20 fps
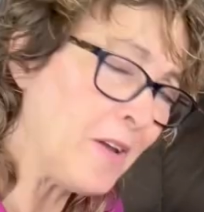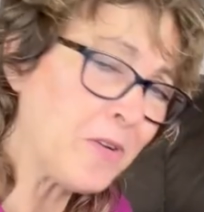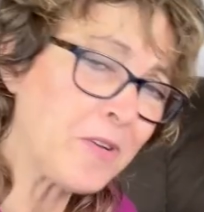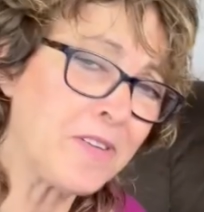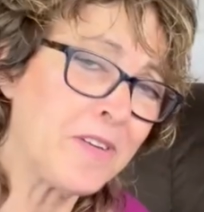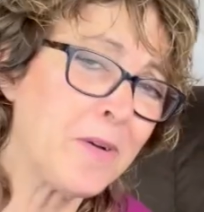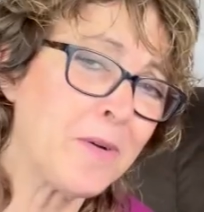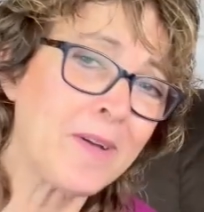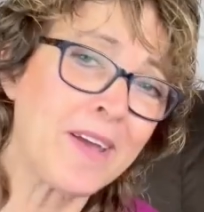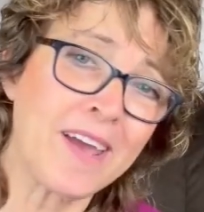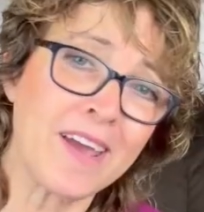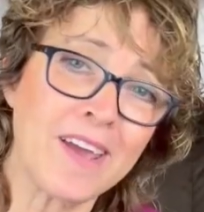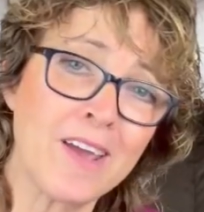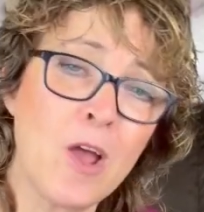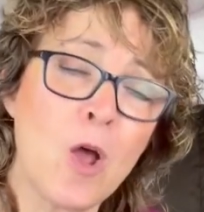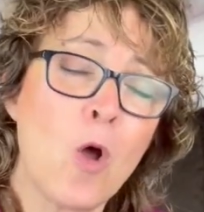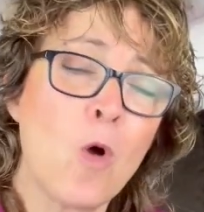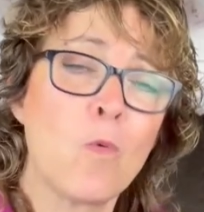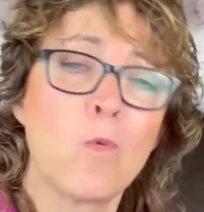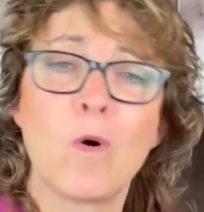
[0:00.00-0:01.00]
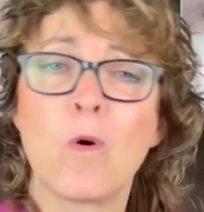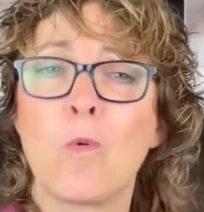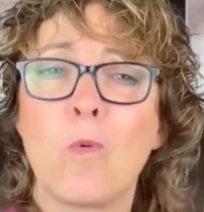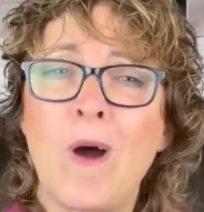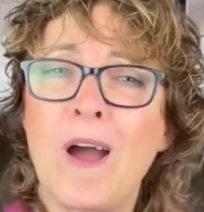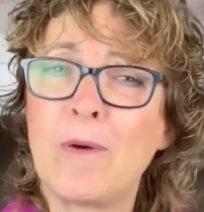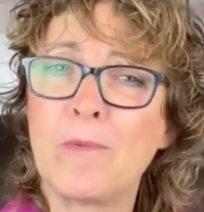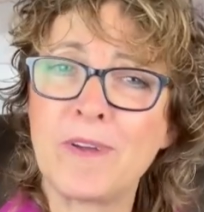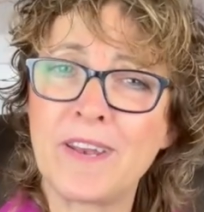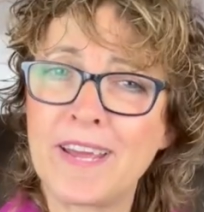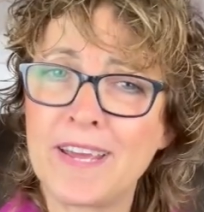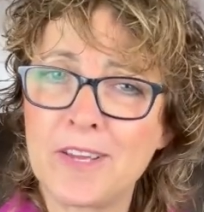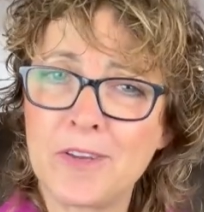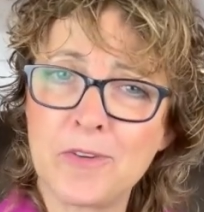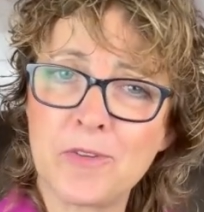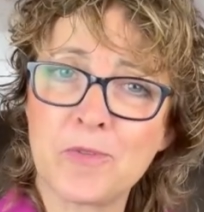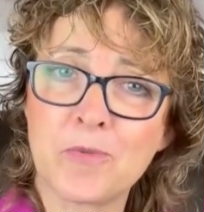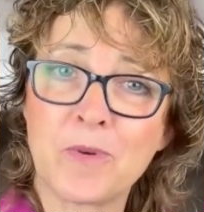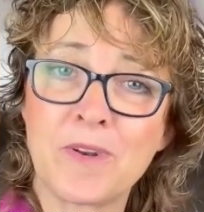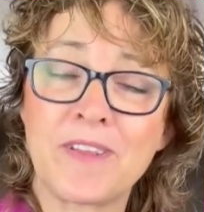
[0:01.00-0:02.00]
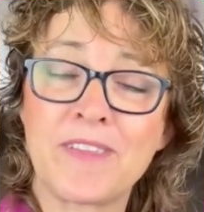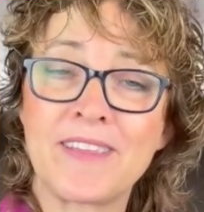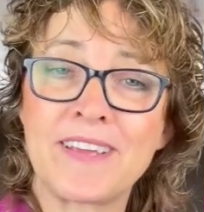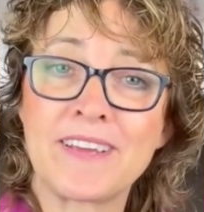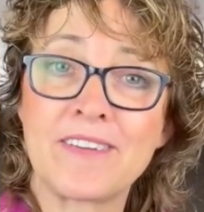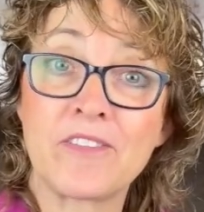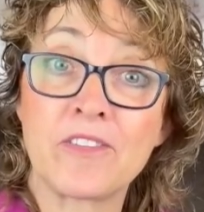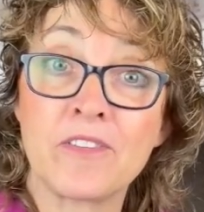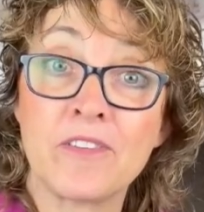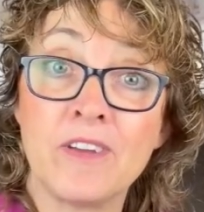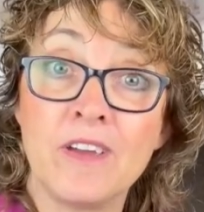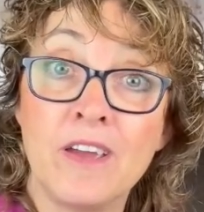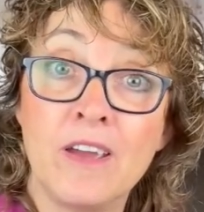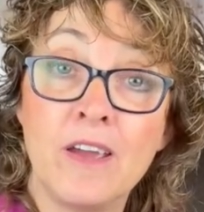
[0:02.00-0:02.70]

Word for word: And you say, okay, well, why would I use one of these?